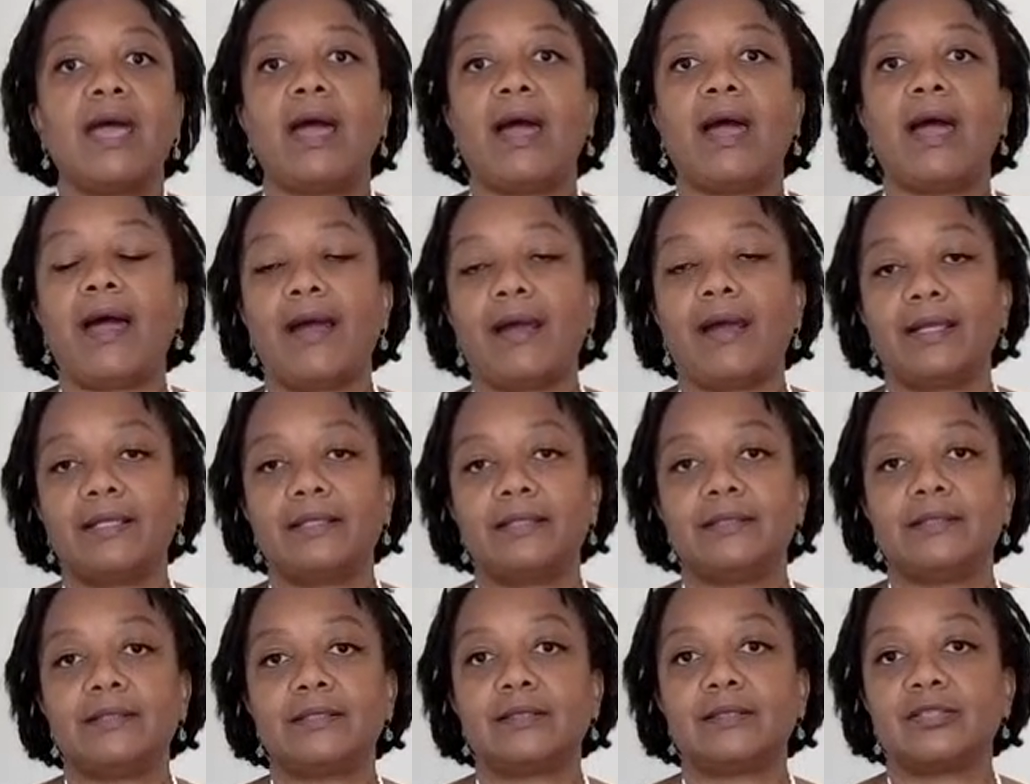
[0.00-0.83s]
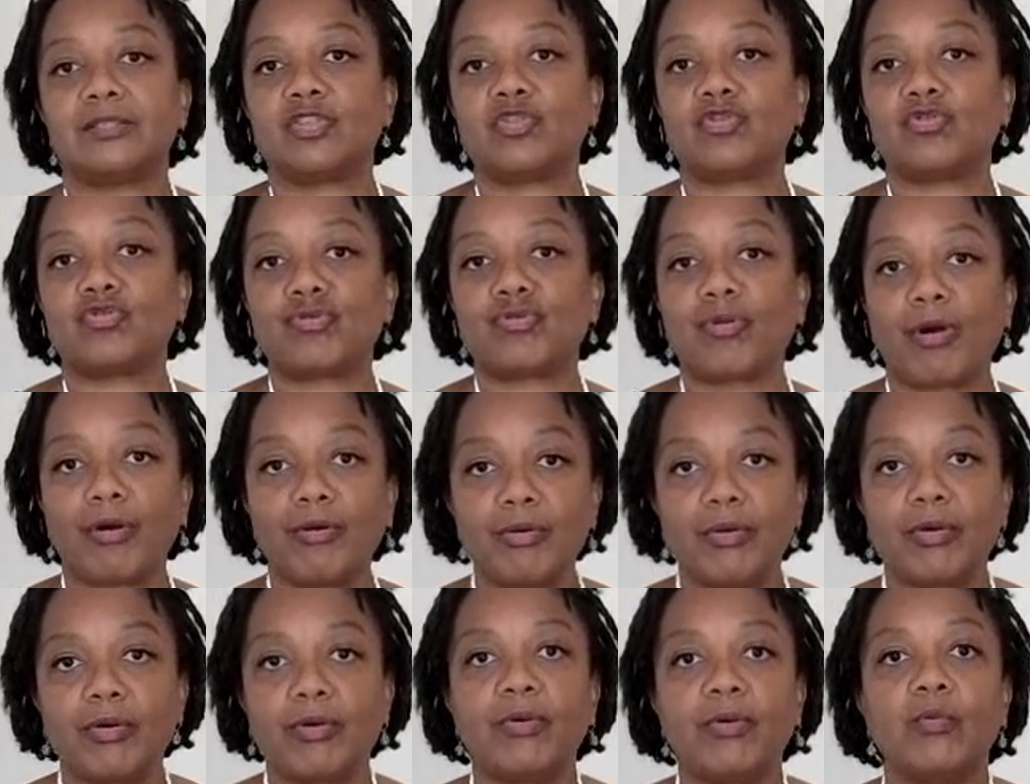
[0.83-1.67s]
and
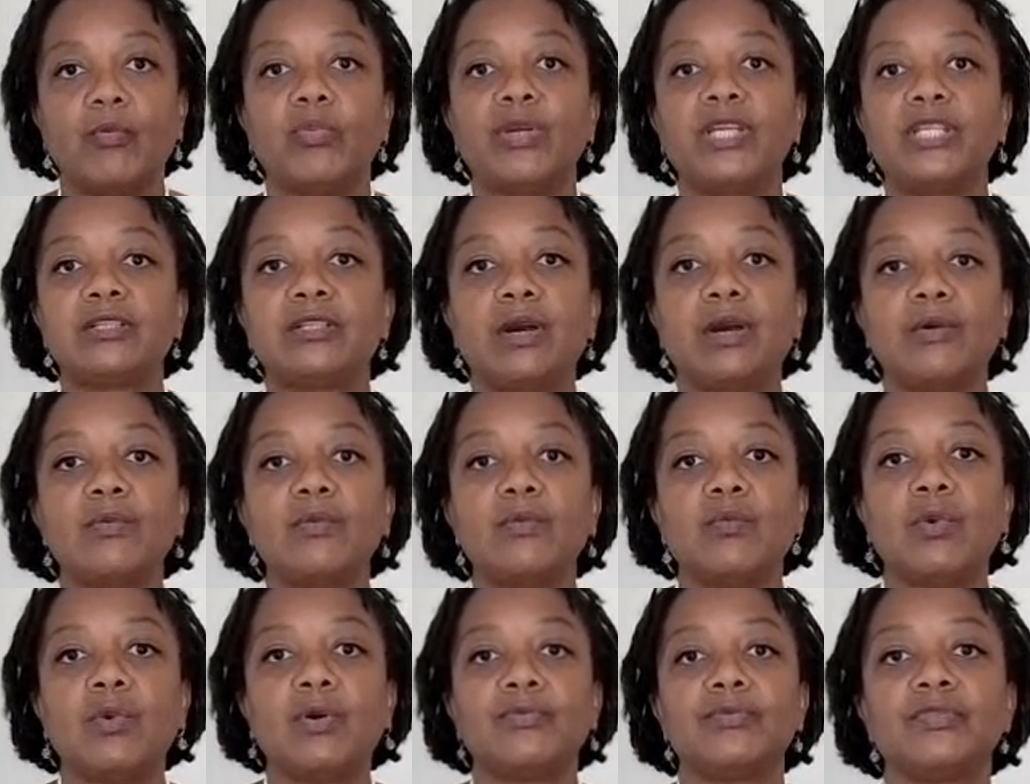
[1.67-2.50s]
stroke, we don't want